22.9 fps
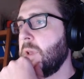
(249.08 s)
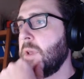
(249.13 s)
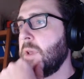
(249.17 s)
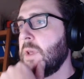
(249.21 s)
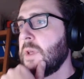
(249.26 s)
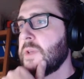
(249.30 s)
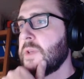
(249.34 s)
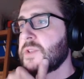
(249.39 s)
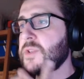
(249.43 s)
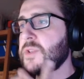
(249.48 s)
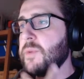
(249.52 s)

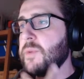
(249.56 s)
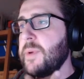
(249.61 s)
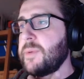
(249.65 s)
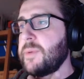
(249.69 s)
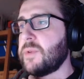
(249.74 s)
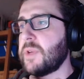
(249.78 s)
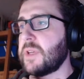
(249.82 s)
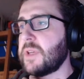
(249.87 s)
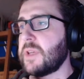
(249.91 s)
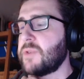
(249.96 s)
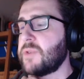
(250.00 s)
So maybe
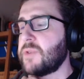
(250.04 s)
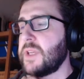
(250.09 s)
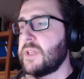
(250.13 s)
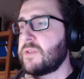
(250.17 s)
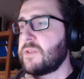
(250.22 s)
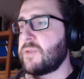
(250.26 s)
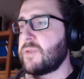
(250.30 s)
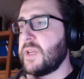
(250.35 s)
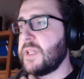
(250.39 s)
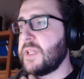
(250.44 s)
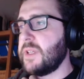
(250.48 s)
to
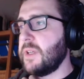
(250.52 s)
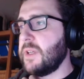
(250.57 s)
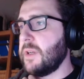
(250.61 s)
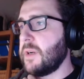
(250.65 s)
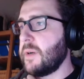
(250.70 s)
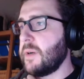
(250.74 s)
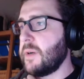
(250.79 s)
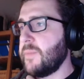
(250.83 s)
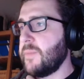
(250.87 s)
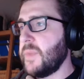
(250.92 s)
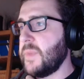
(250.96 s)
reiterate
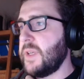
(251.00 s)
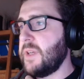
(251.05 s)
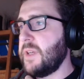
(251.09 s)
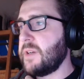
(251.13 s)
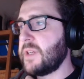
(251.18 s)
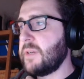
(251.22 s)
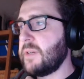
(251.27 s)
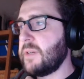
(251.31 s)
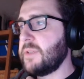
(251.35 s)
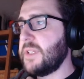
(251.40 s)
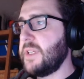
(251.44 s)
here
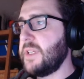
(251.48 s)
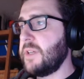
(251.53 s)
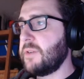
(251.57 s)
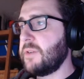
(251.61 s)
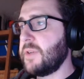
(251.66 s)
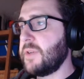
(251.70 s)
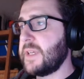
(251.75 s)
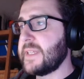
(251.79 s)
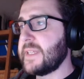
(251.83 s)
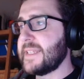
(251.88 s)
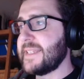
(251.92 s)
down here,
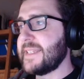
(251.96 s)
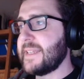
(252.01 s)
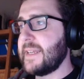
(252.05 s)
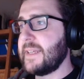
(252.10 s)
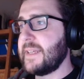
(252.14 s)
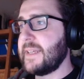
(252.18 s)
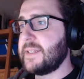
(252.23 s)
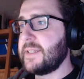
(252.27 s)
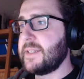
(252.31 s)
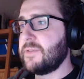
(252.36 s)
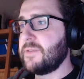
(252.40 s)
you can
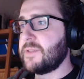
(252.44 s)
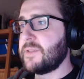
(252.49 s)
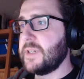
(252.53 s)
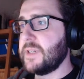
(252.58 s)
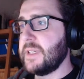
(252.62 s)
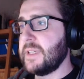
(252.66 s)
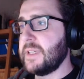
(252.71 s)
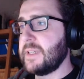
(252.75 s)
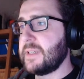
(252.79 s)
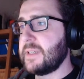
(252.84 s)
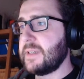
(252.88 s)
select
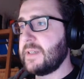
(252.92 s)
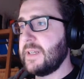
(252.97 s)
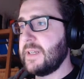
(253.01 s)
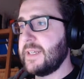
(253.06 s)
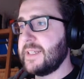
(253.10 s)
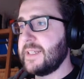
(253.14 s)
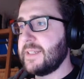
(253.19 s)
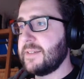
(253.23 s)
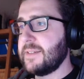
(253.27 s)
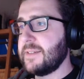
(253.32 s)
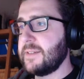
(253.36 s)
different,
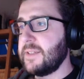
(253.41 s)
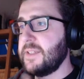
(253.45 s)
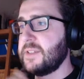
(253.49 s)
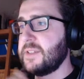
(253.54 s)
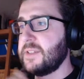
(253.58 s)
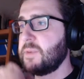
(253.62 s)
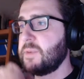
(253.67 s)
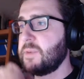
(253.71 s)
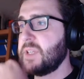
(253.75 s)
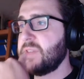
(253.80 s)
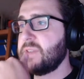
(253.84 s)
like these
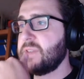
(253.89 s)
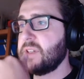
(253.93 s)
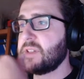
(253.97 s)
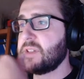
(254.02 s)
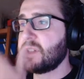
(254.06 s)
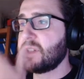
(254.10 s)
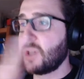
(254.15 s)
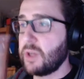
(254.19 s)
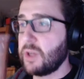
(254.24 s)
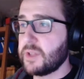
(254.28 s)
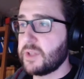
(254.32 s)
are different
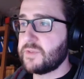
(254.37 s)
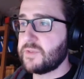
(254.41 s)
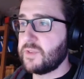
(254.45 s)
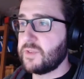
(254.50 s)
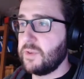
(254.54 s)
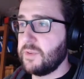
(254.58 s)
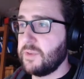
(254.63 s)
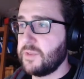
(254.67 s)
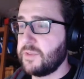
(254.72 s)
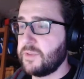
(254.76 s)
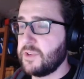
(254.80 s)
slots
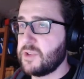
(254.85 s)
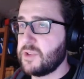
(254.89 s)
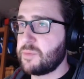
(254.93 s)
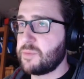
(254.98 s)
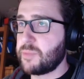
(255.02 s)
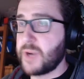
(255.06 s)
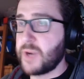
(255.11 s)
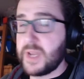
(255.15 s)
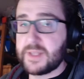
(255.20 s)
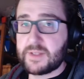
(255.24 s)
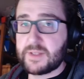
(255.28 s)
for
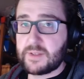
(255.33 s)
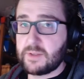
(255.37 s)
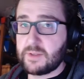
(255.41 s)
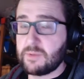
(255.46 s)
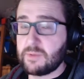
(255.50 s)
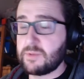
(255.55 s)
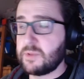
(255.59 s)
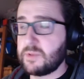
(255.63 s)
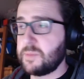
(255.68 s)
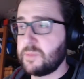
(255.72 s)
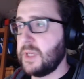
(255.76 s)
sprites, so
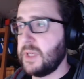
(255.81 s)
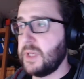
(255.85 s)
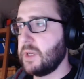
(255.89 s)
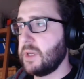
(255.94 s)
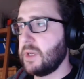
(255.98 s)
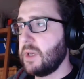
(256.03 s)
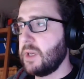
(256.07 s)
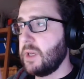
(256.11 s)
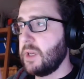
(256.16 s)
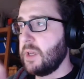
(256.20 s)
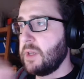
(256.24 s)
to speak.
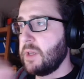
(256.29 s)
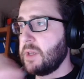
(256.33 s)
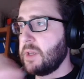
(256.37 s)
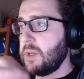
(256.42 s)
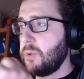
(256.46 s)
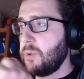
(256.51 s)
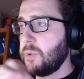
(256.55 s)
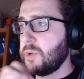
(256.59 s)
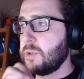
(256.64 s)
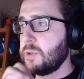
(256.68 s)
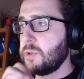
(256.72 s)
And
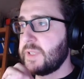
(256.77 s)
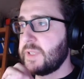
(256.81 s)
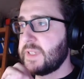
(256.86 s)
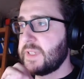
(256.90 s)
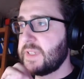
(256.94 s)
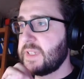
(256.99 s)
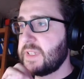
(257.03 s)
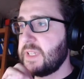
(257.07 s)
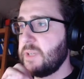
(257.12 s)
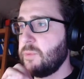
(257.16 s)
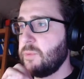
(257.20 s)
you can always
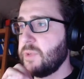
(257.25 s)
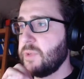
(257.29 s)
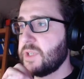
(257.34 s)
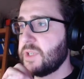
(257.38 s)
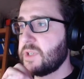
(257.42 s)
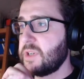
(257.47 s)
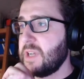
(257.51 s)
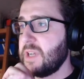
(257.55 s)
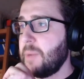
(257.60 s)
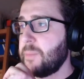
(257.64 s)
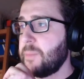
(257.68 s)
see
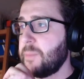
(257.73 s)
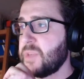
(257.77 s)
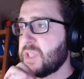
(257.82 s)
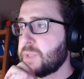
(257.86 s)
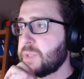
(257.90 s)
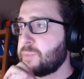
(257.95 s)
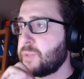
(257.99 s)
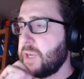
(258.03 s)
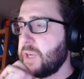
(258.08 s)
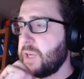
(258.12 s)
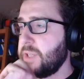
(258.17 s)
which number
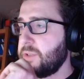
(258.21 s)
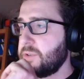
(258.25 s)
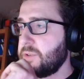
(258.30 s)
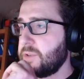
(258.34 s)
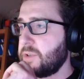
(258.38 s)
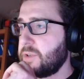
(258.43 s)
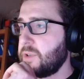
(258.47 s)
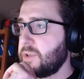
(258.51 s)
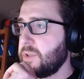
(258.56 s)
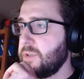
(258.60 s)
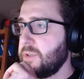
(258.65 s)
sprite
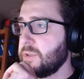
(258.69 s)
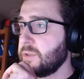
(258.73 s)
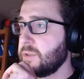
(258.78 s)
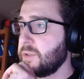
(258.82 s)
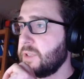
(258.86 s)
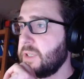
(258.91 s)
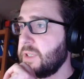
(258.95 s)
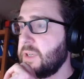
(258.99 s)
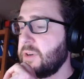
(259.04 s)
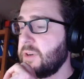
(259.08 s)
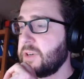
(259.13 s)
you're
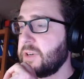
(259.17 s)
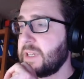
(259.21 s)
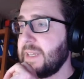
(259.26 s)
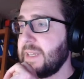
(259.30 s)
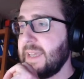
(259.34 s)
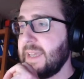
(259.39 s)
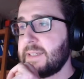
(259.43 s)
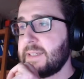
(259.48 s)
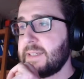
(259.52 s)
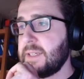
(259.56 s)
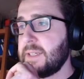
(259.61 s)
currently
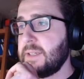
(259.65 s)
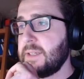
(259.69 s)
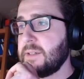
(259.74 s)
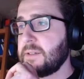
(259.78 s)
editing.